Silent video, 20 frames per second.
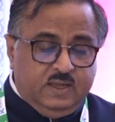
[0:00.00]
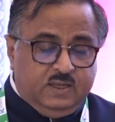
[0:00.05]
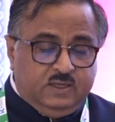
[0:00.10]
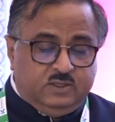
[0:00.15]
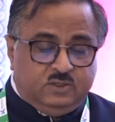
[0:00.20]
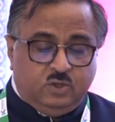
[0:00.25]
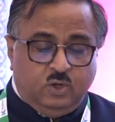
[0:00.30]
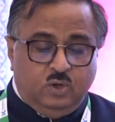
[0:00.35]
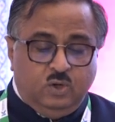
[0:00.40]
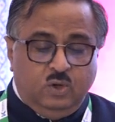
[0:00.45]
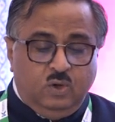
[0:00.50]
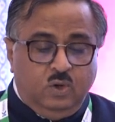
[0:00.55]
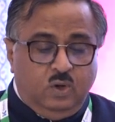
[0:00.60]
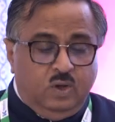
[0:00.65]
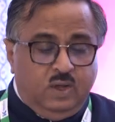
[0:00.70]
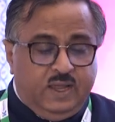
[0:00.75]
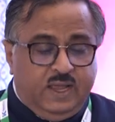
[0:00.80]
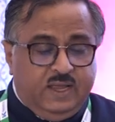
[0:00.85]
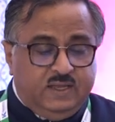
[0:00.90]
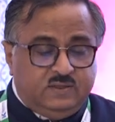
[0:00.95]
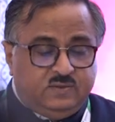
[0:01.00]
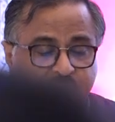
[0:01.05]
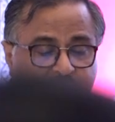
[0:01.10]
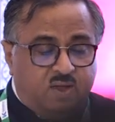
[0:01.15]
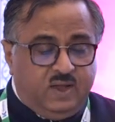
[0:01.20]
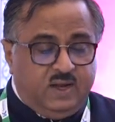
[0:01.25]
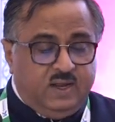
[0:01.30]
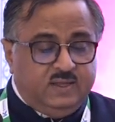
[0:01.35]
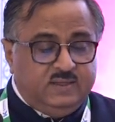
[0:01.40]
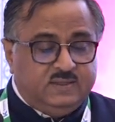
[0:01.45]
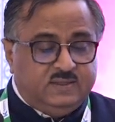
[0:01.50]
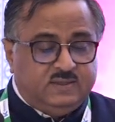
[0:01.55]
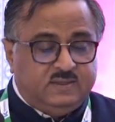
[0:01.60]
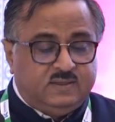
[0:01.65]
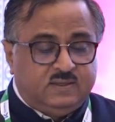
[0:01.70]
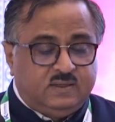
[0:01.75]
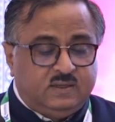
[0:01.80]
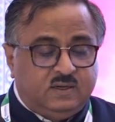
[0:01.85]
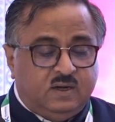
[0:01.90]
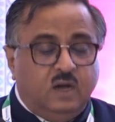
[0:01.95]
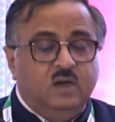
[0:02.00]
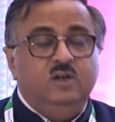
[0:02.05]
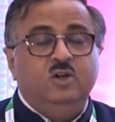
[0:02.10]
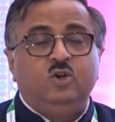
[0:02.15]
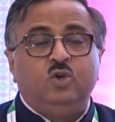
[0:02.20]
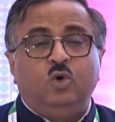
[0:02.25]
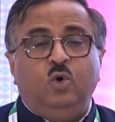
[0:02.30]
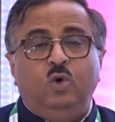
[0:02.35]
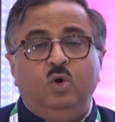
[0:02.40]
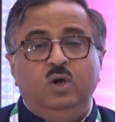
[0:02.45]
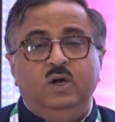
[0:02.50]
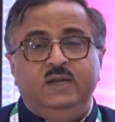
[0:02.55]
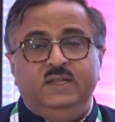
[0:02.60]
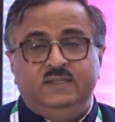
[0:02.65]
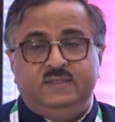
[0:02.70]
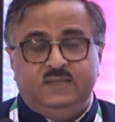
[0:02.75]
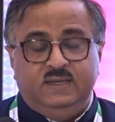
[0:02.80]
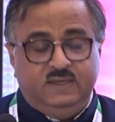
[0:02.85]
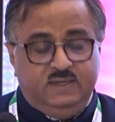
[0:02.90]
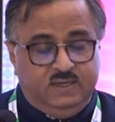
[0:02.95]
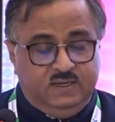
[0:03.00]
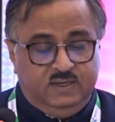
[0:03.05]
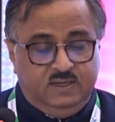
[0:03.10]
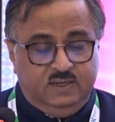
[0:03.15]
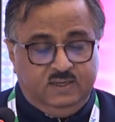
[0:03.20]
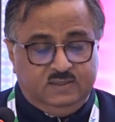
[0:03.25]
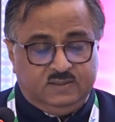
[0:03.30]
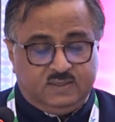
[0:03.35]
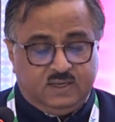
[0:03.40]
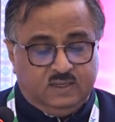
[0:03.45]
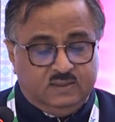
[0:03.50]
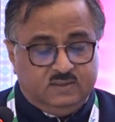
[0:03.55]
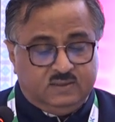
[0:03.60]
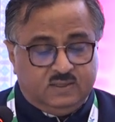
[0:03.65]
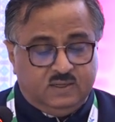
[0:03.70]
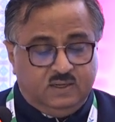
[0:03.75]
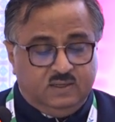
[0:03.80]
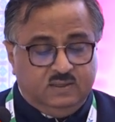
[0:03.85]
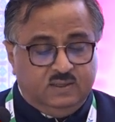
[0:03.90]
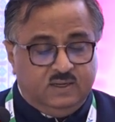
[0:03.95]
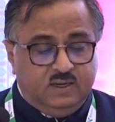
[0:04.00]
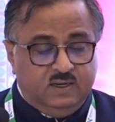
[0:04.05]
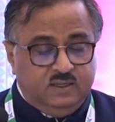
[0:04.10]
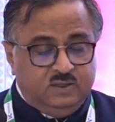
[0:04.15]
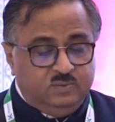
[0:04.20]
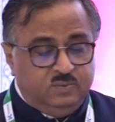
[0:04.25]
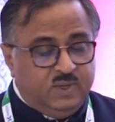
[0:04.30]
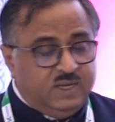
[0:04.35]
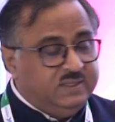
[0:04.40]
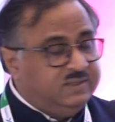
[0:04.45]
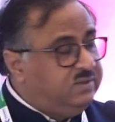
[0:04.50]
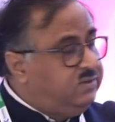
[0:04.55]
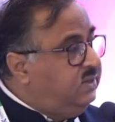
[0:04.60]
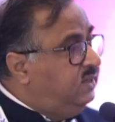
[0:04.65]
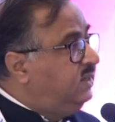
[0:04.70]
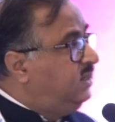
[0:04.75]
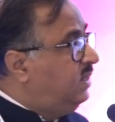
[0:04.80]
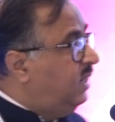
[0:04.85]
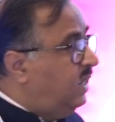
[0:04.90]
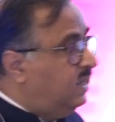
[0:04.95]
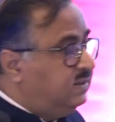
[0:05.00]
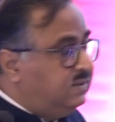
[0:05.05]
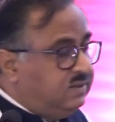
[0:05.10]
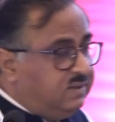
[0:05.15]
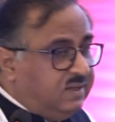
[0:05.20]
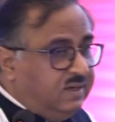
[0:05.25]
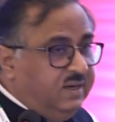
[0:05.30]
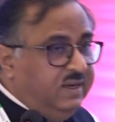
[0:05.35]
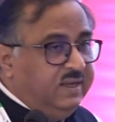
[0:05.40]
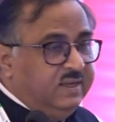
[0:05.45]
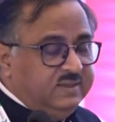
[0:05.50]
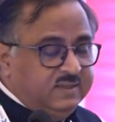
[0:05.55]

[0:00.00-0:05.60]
So, as far as controlled DCD is concerned, that is Maastricht class 3, as